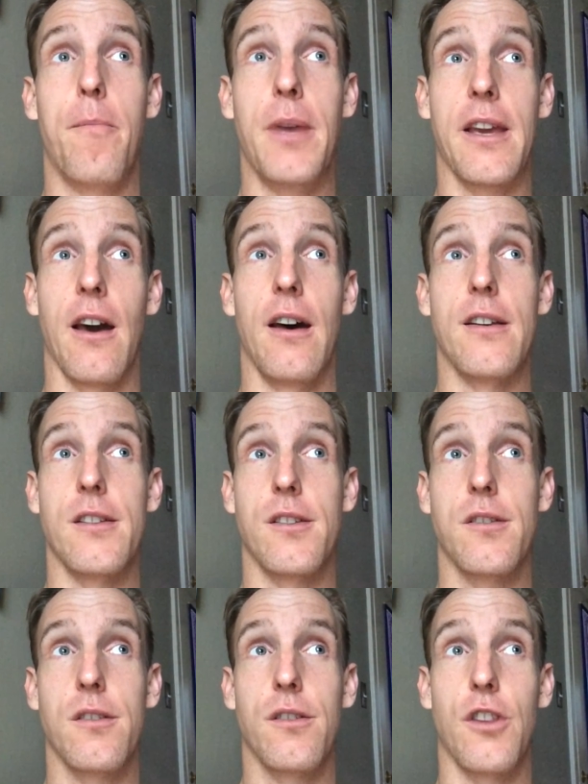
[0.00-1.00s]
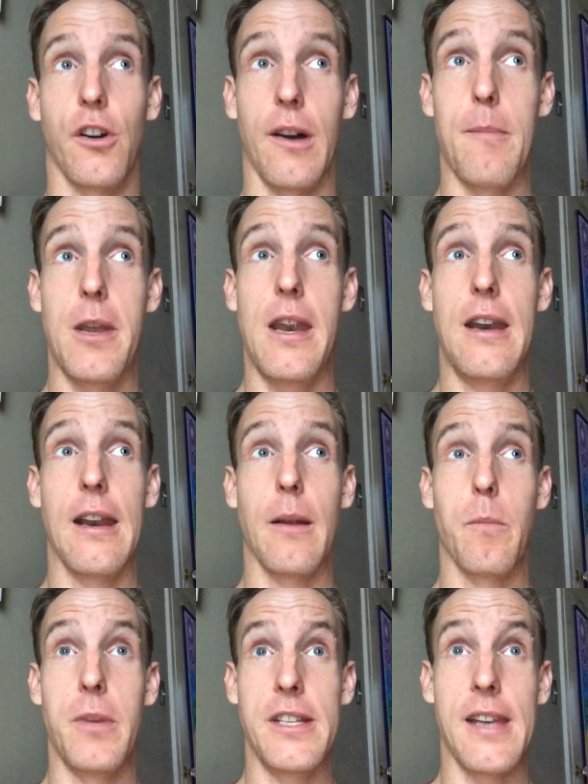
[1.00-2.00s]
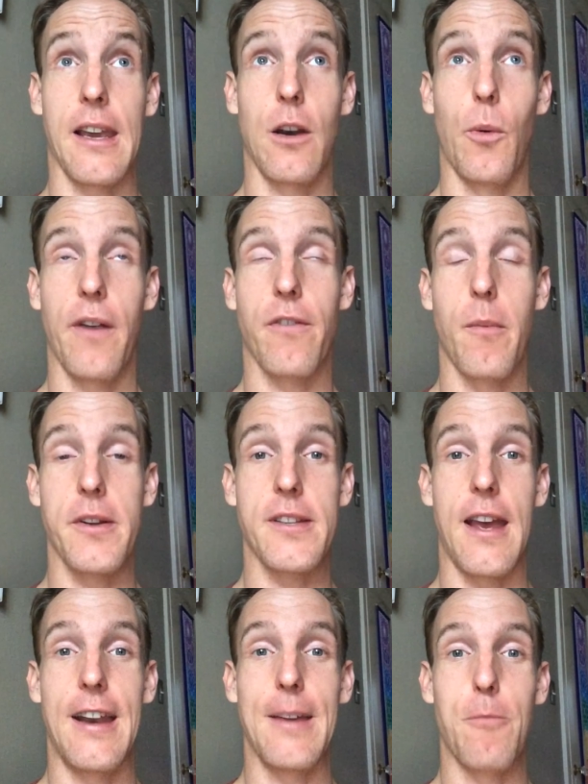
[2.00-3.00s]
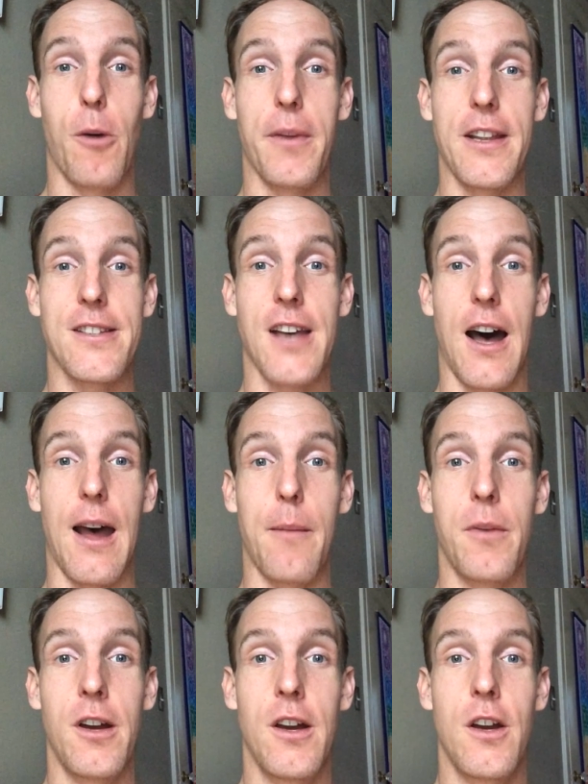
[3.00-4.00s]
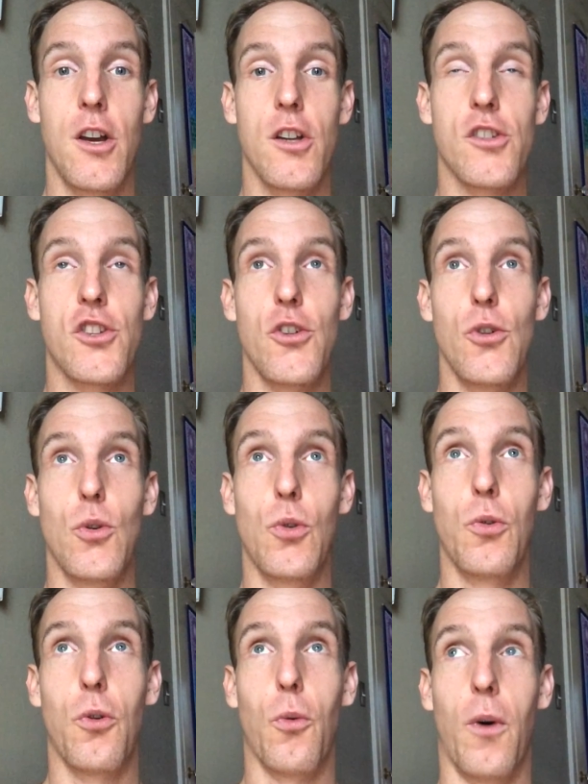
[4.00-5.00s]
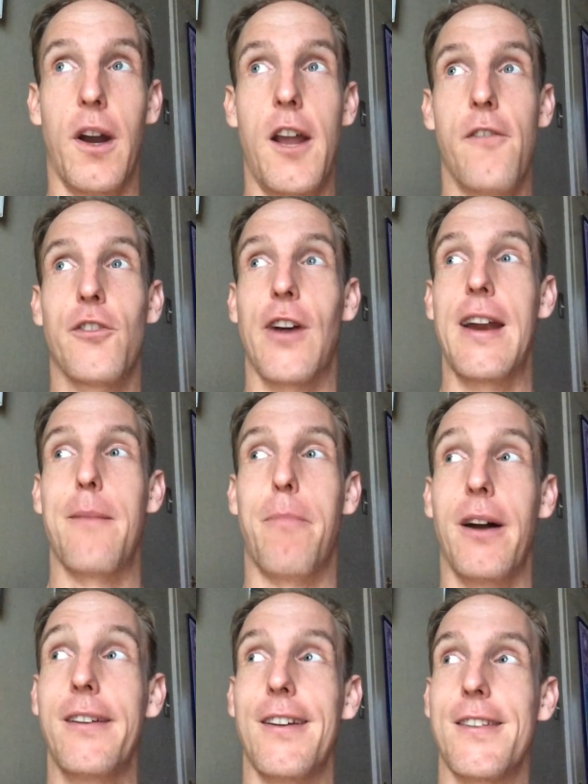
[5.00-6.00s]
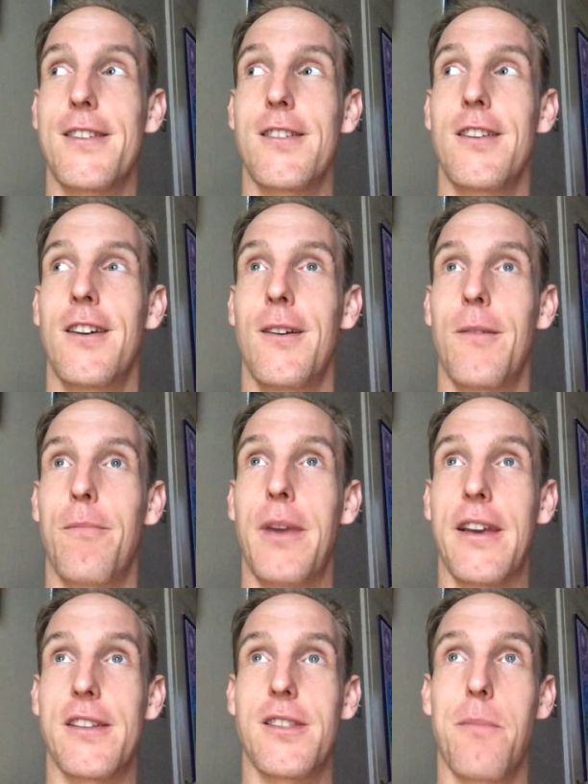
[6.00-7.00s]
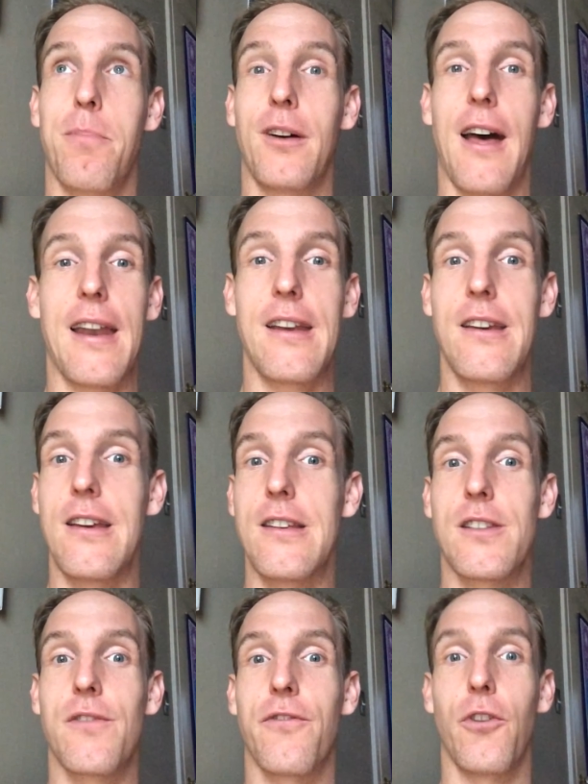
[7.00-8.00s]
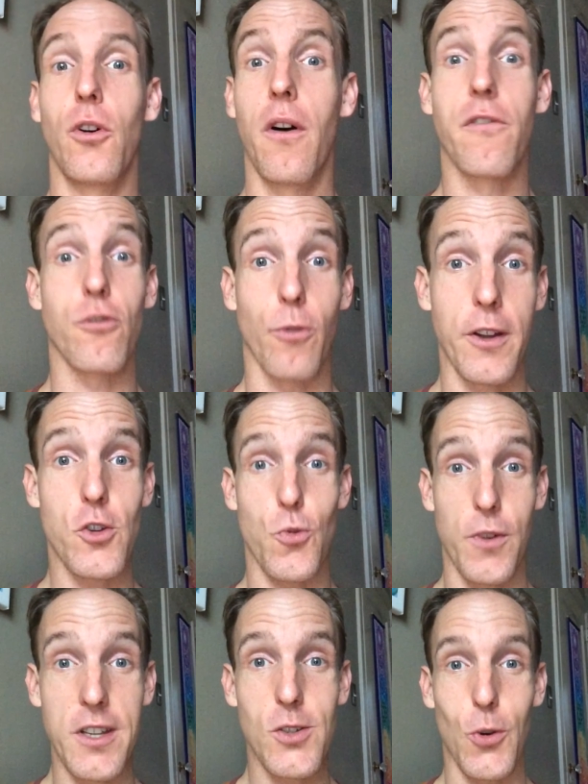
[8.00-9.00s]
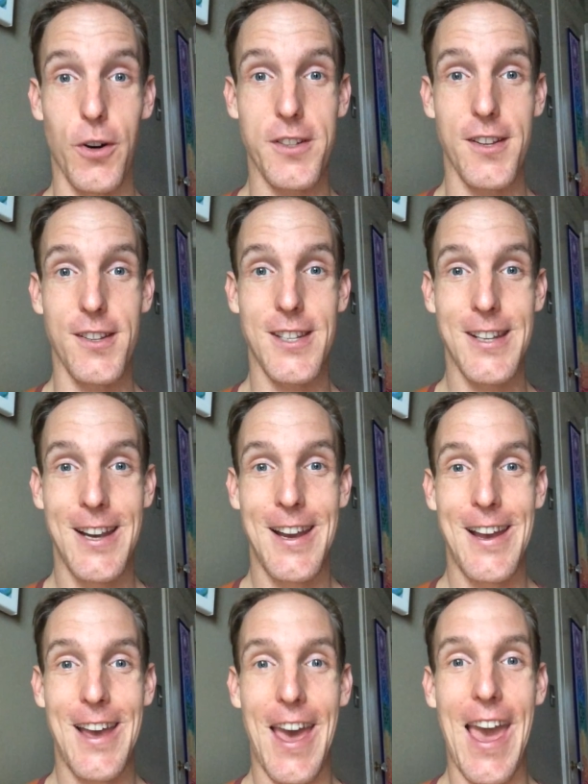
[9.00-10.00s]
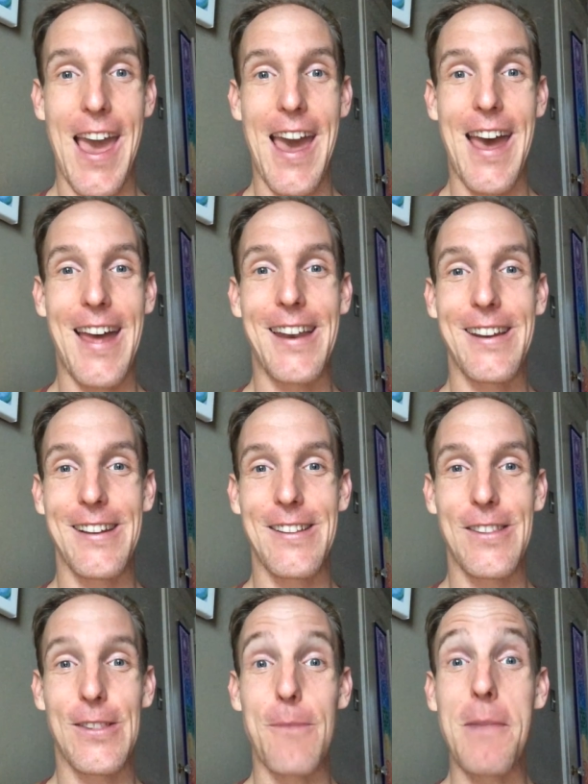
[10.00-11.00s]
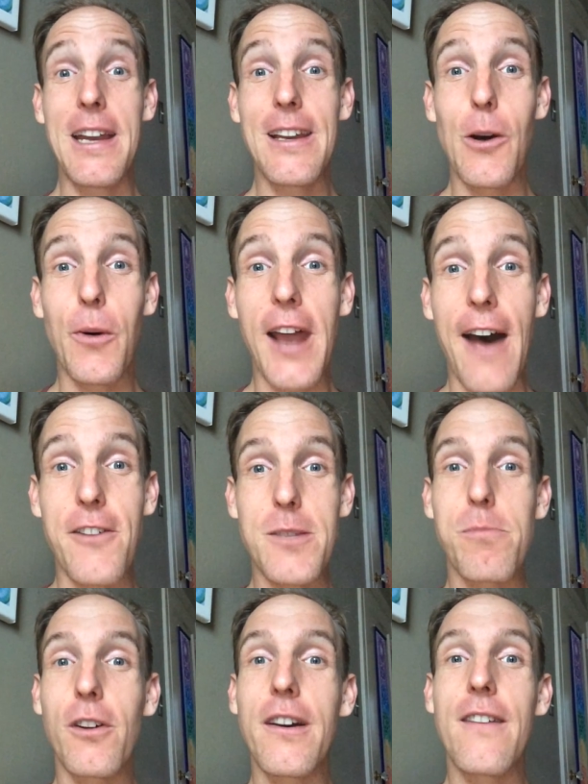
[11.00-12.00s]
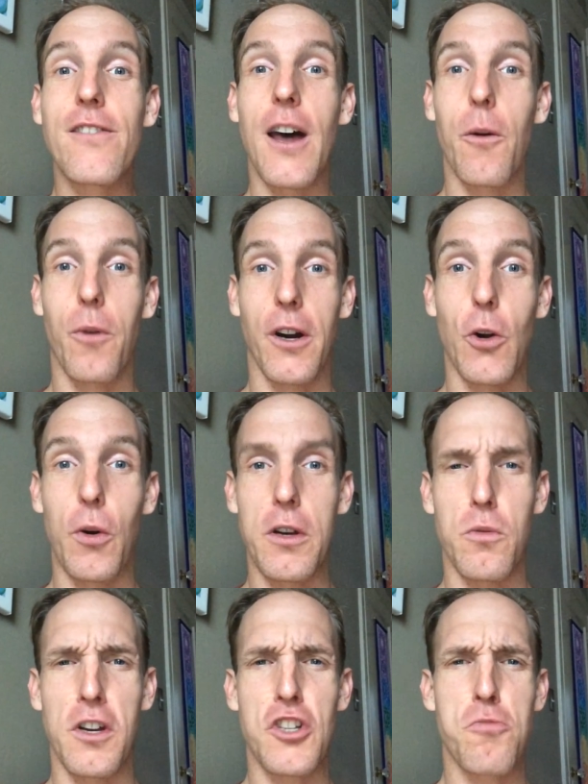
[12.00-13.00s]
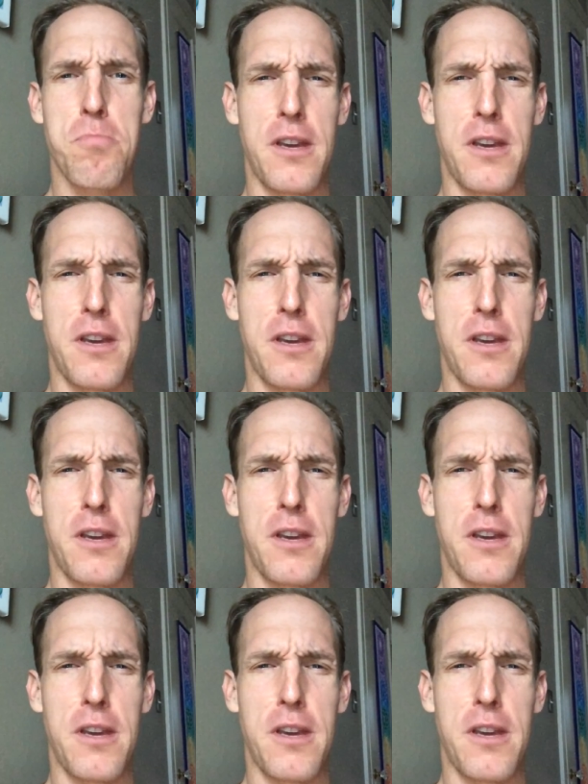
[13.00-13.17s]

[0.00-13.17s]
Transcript: because they're limited and can be taken away from us at any moment in time, to one of great abundance because the planet is full of rich resources. And the media would have us believe that we're going to reach